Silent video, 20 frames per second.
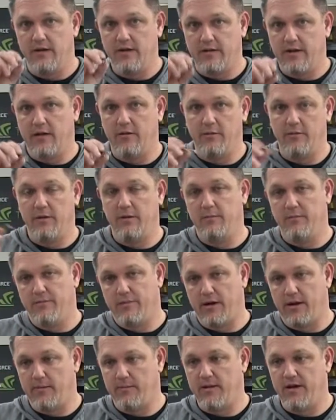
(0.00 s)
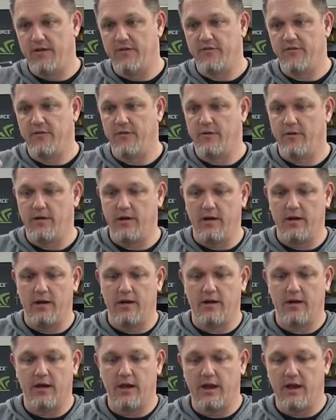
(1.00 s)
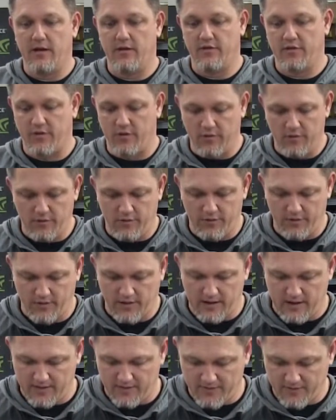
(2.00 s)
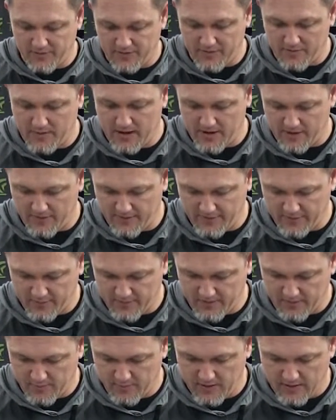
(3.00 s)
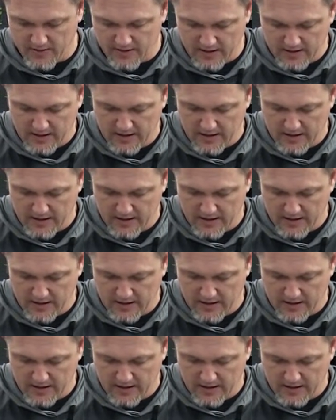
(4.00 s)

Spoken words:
That would be probably best for getting screws or getting something metal from somewhere.